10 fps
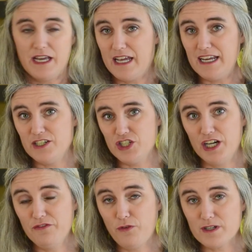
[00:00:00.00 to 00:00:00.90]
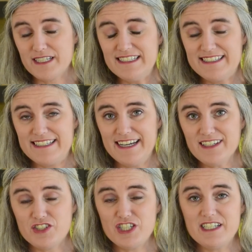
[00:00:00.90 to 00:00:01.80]
In John 14,
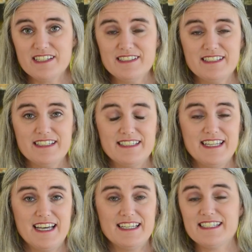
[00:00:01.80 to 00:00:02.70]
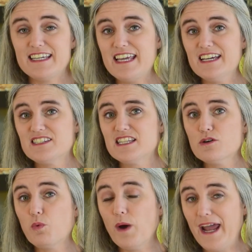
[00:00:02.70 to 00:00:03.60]
6, Jesus says that he is the
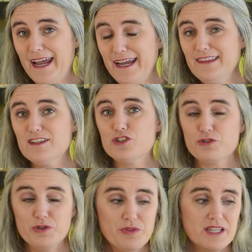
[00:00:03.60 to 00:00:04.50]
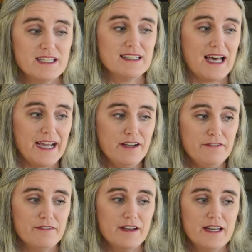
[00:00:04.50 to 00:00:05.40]
way, the truth, and the
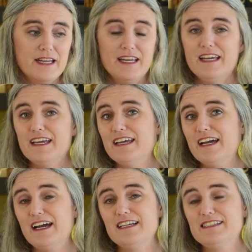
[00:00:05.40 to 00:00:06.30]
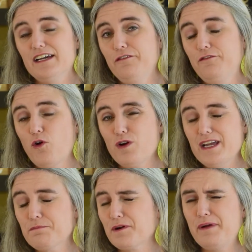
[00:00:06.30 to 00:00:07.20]
life. Isaiah
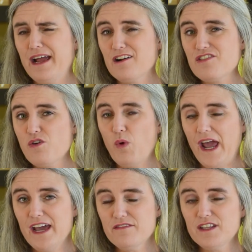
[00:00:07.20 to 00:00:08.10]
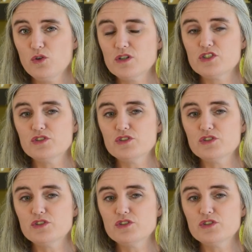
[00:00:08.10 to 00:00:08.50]
40, prepare the way of the Lord.